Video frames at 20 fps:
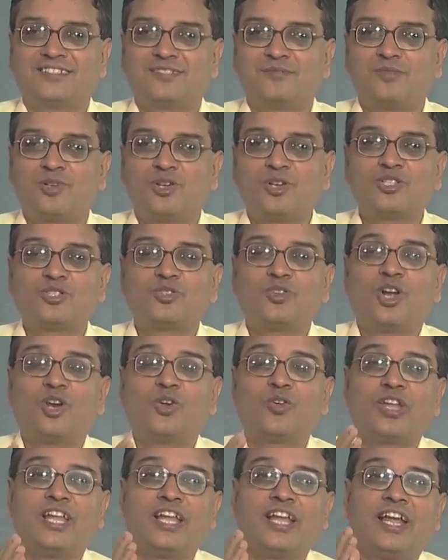because you are
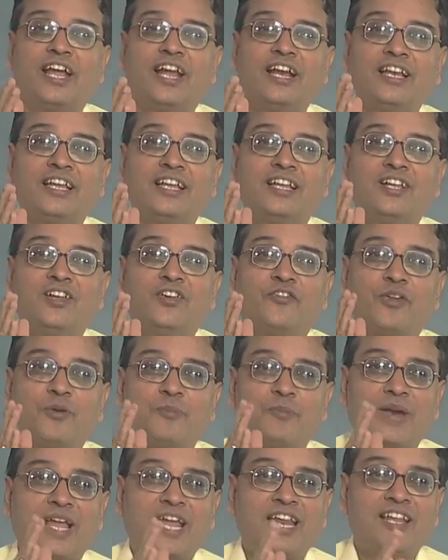looking at
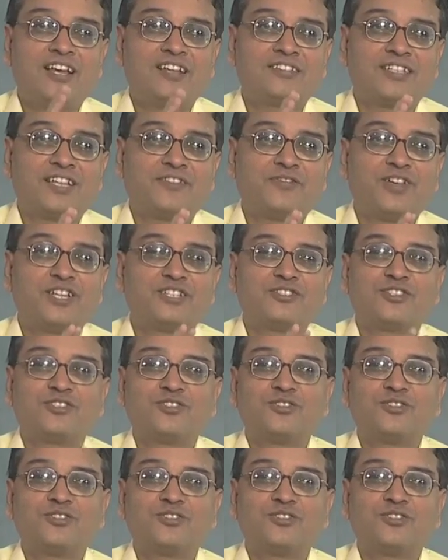from planar surfaces